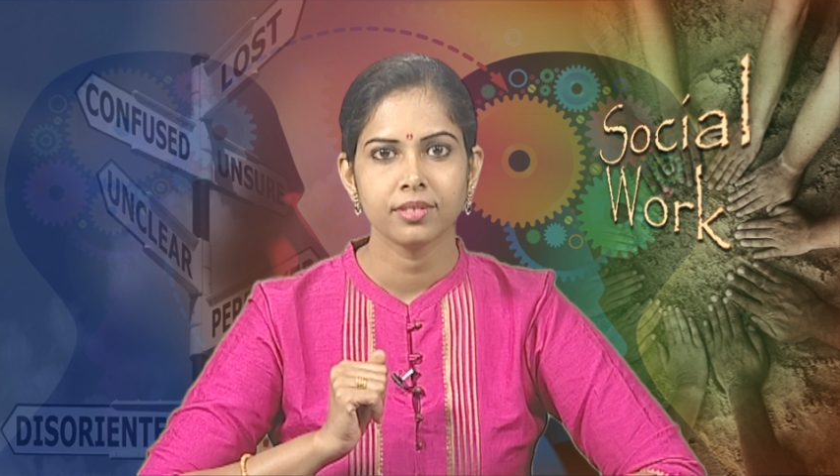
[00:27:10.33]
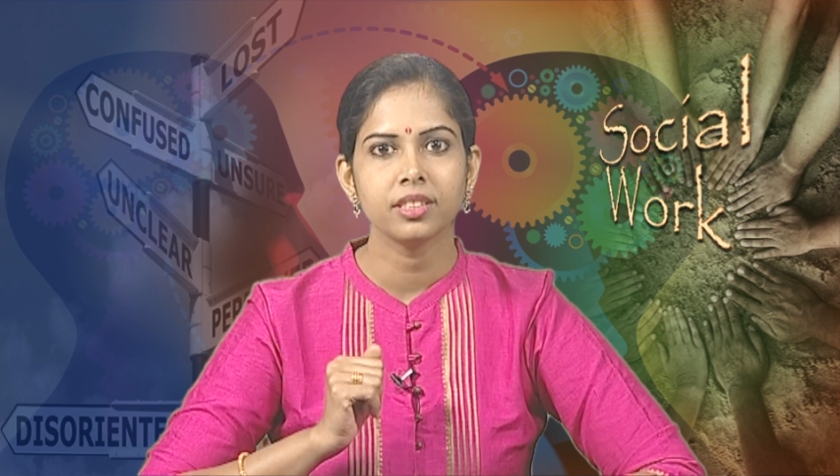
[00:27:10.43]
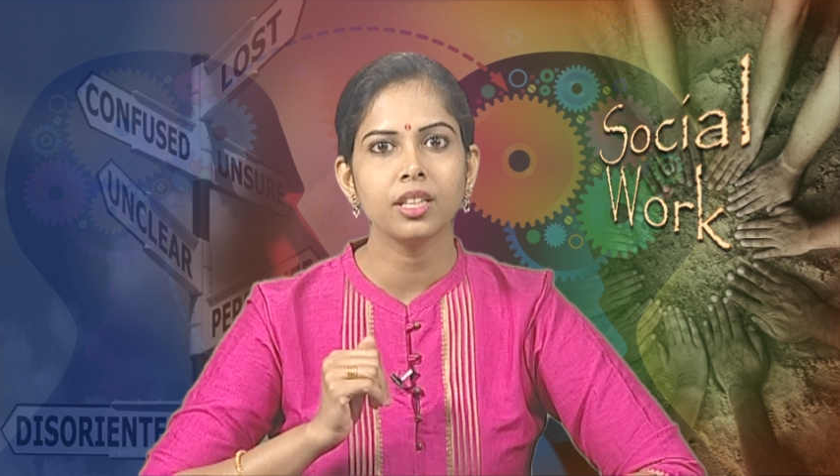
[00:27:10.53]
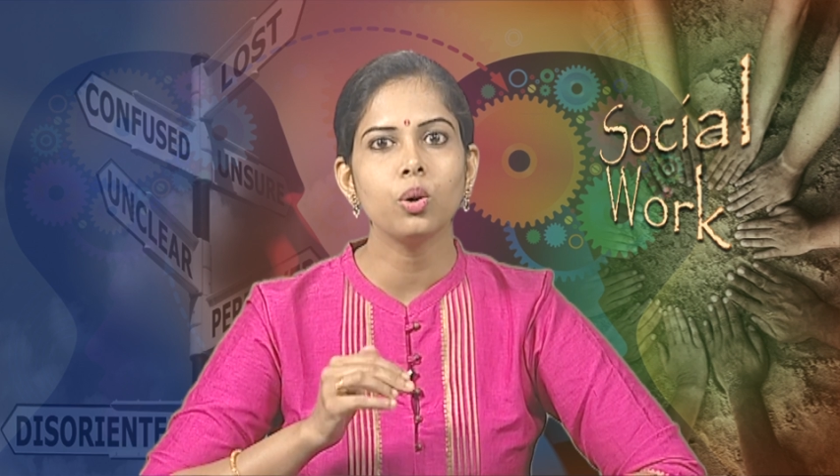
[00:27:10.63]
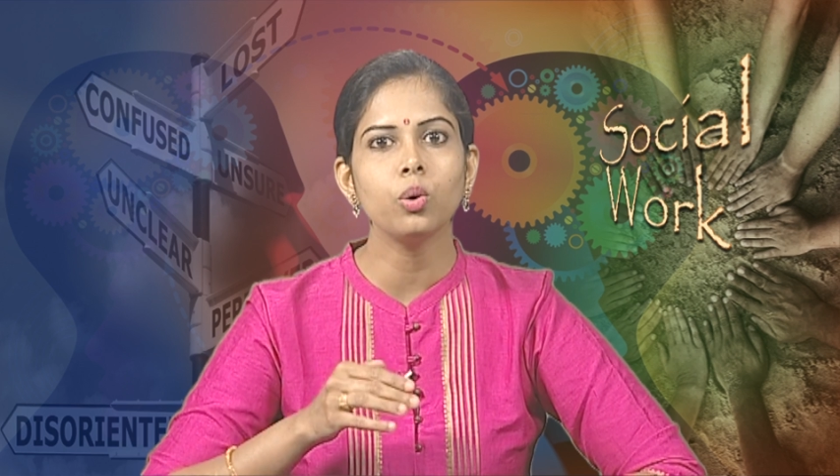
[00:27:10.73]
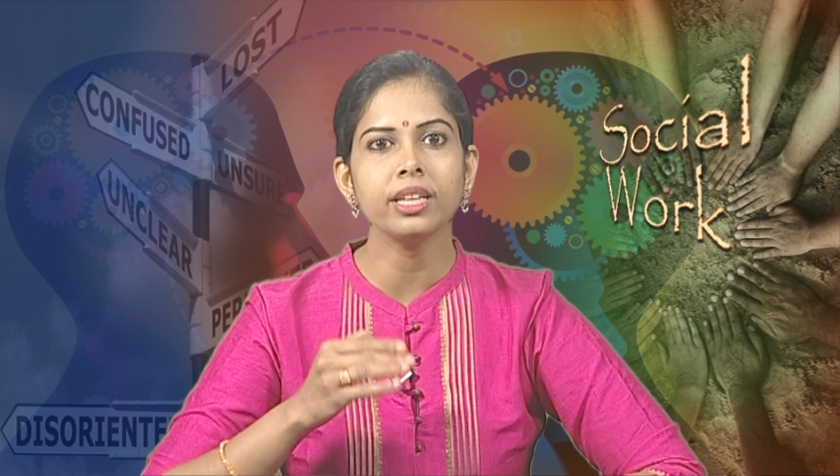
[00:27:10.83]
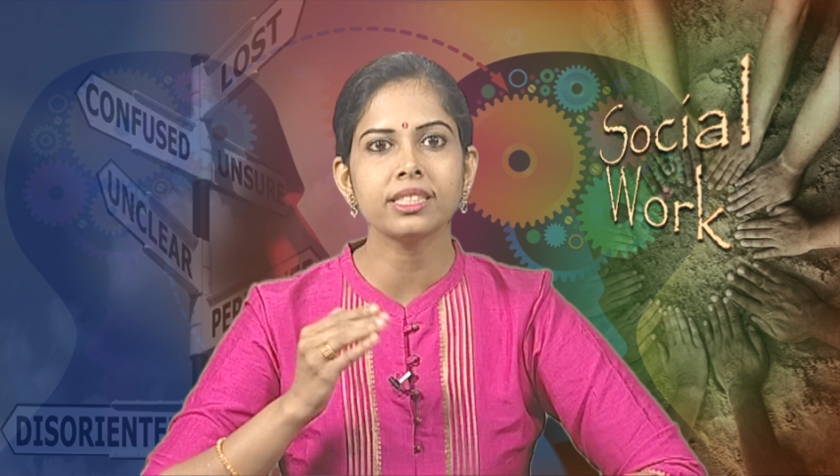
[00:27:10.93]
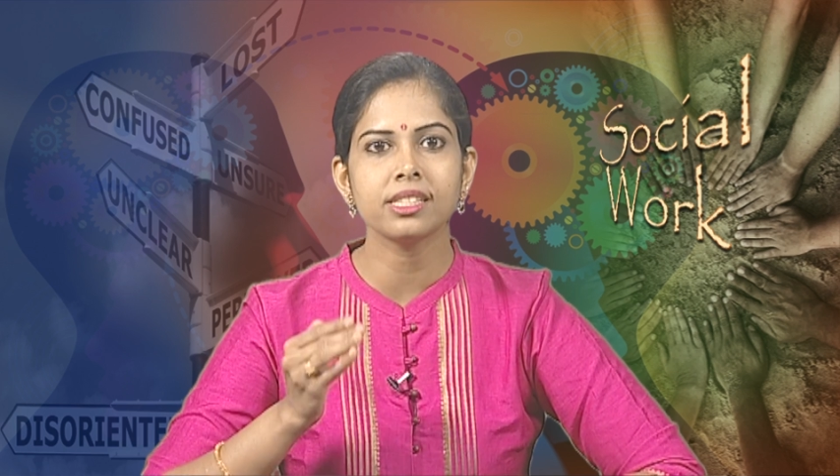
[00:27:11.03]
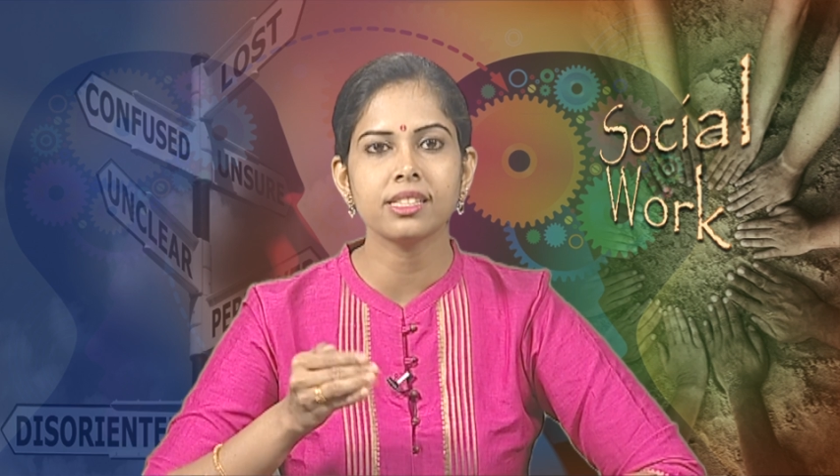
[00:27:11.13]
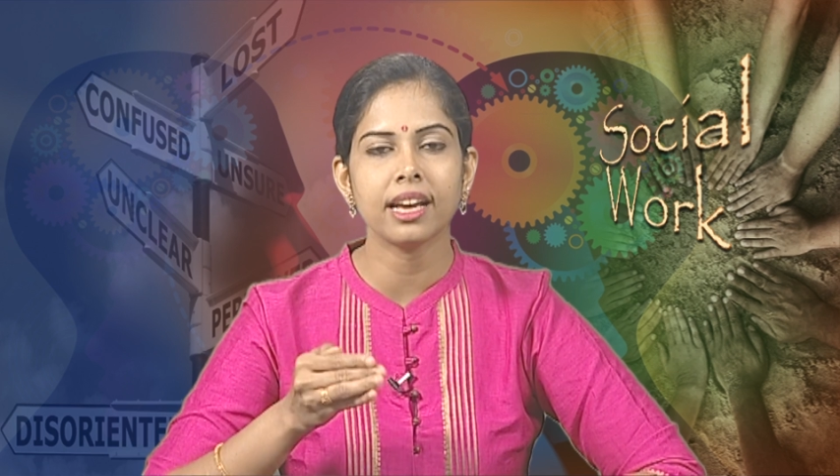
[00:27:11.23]
The whole
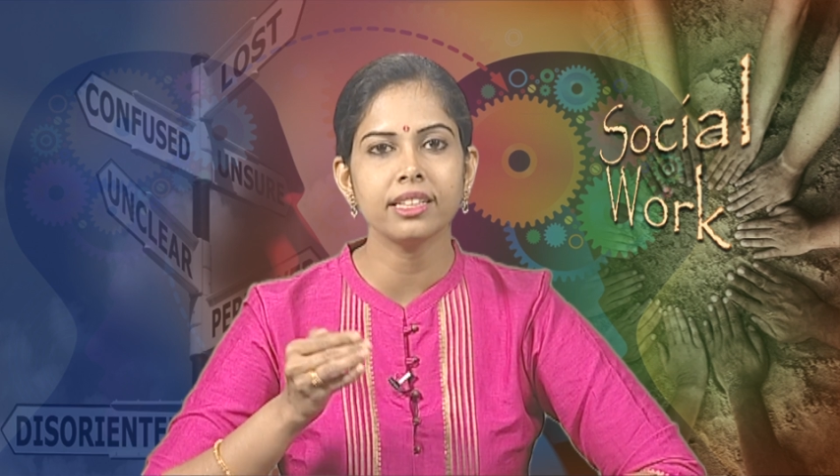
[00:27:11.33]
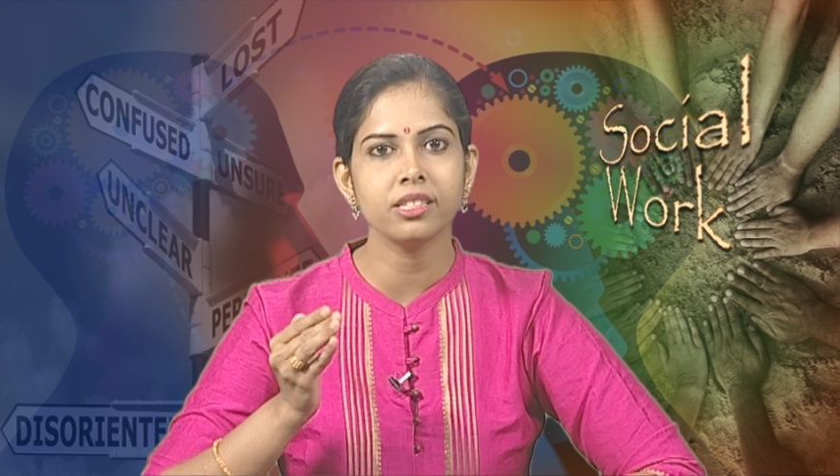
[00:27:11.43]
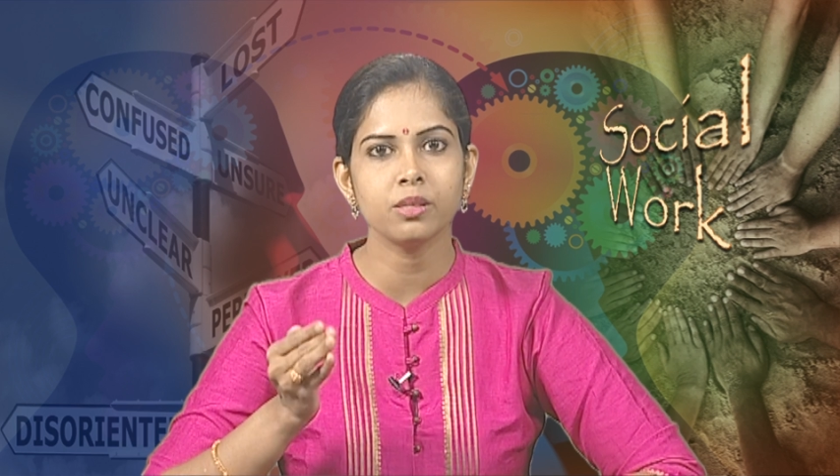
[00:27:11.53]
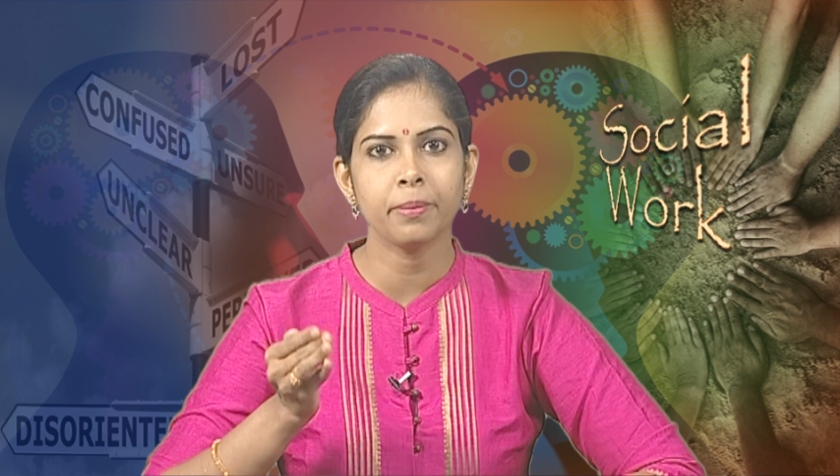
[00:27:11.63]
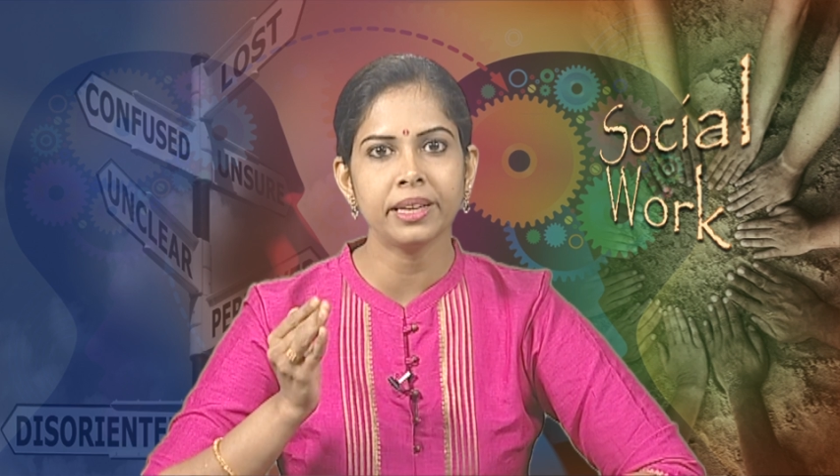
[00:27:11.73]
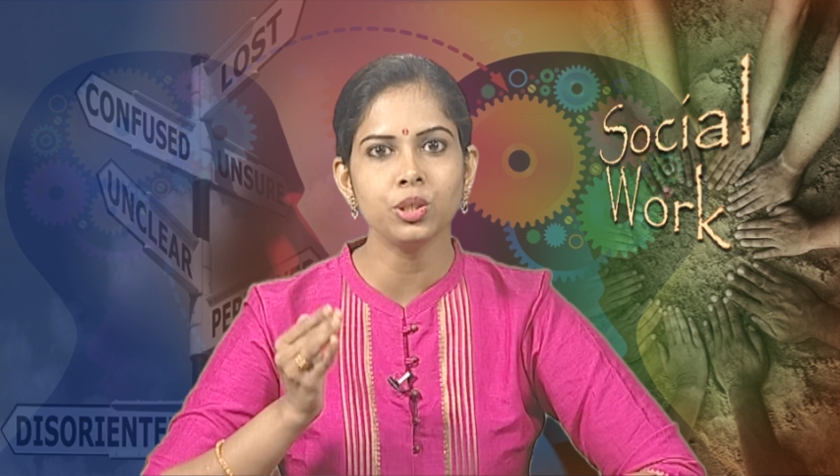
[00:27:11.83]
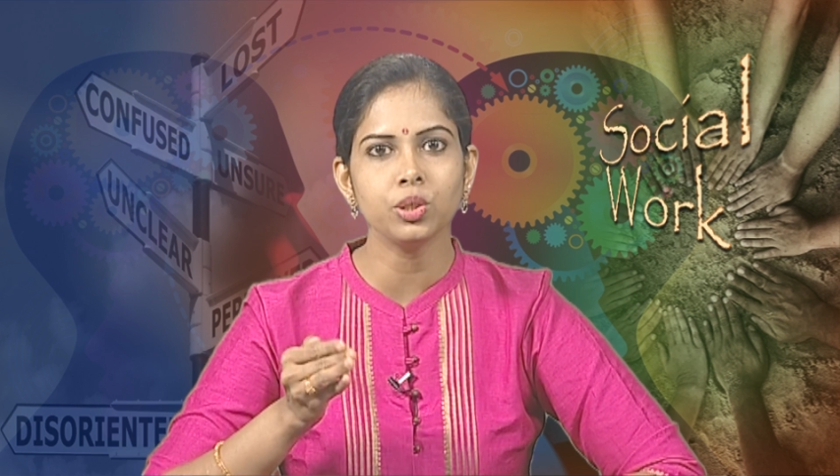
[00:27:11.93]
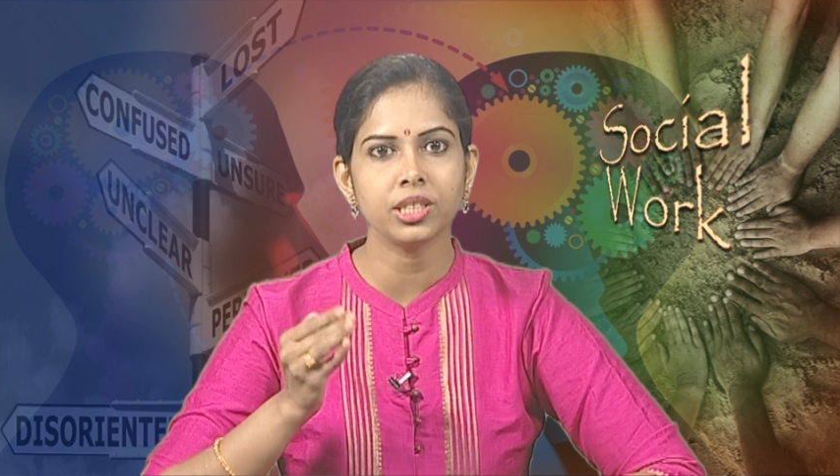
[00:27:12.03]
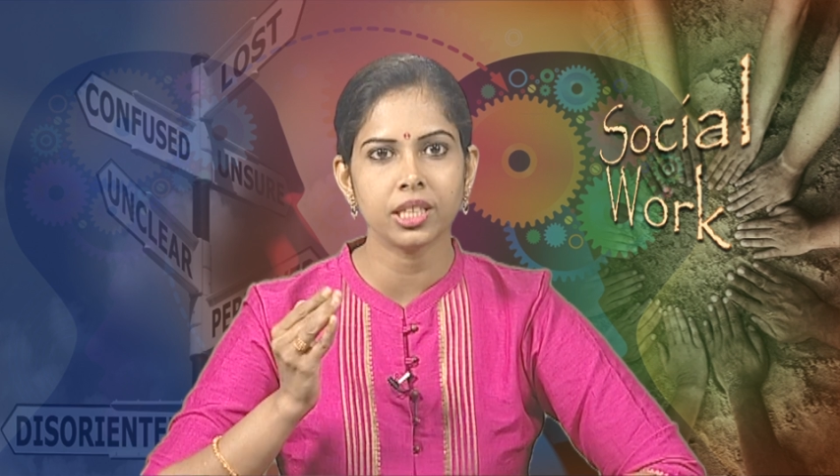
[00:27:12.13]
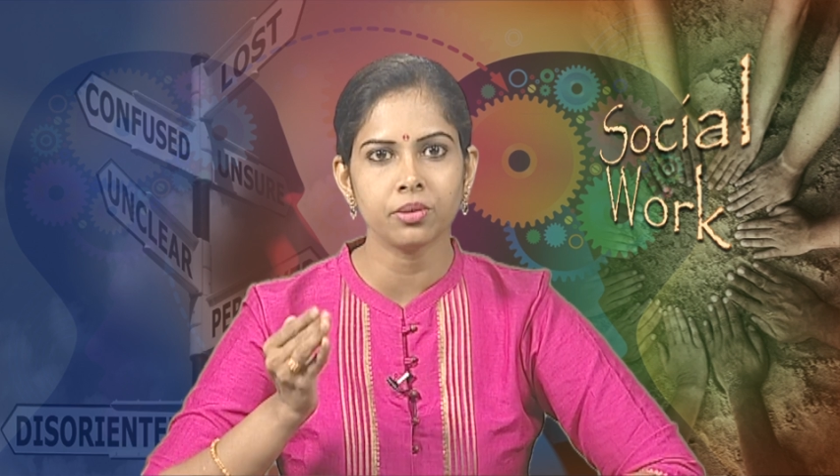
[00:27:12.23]
exercise is meant
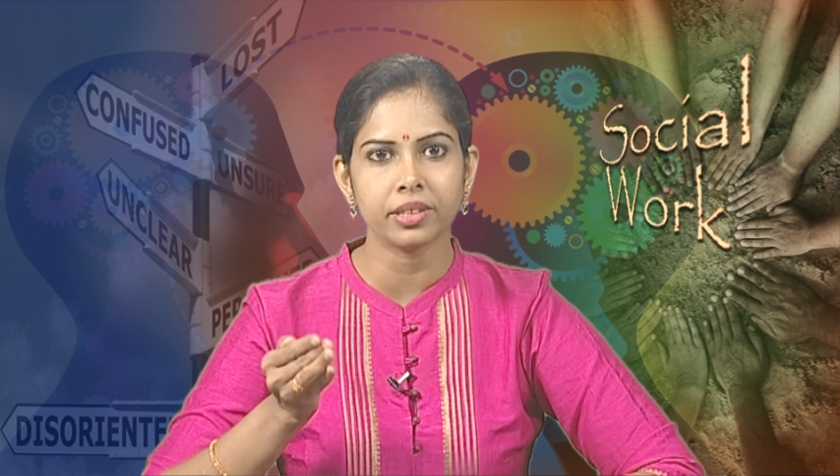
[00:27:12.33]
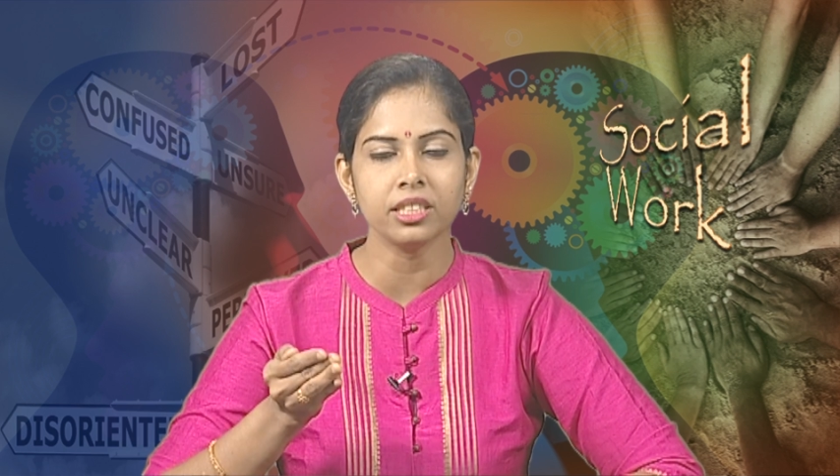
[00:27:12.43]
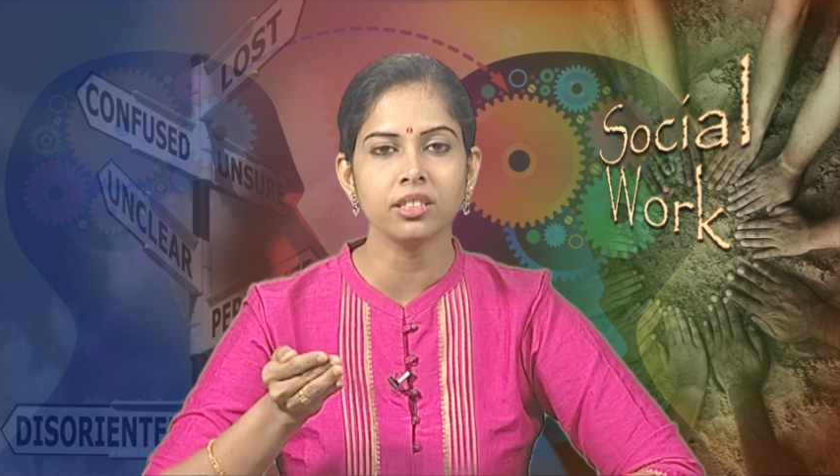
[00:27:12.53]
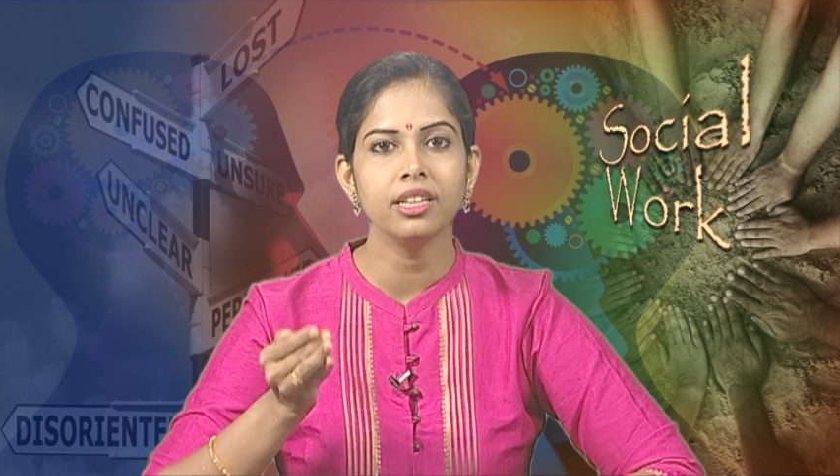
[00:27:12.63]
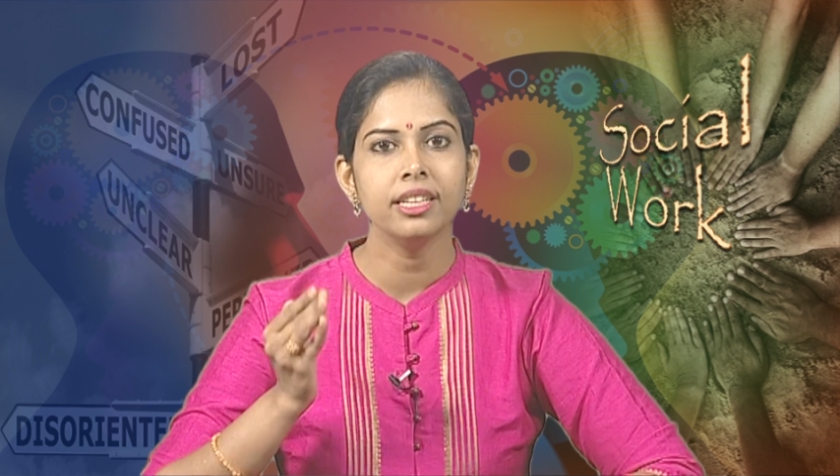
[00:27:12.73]
to generate